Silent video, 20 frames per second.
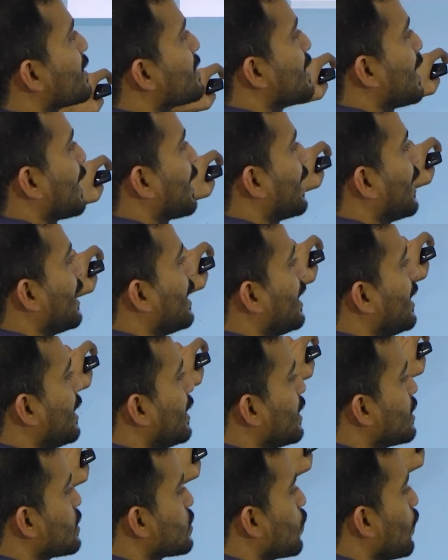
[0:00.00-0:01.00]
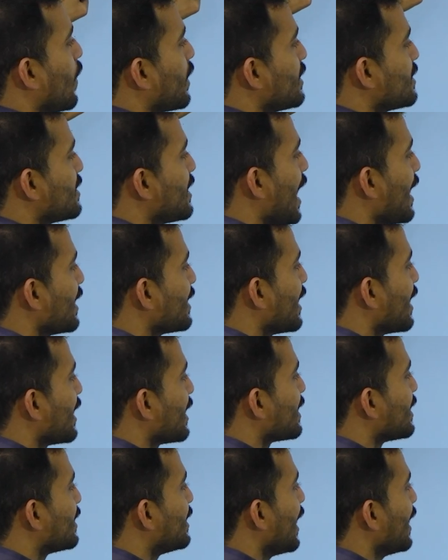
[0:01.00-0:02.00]
second. So what is that?
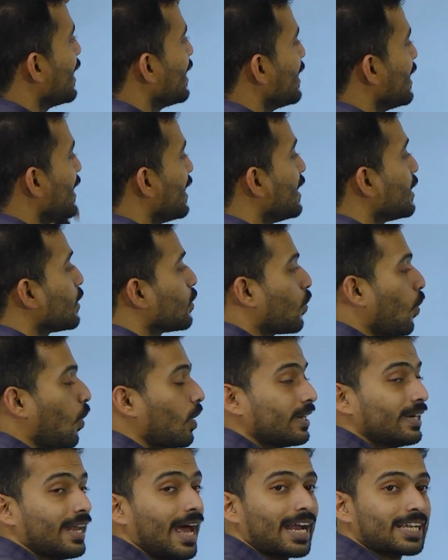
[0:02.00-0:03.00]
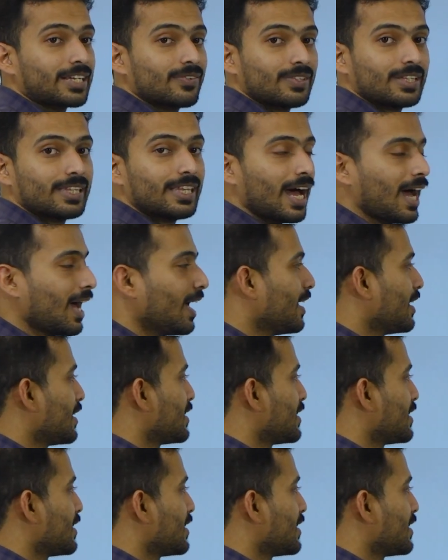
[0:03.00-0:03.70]
Then in contact with the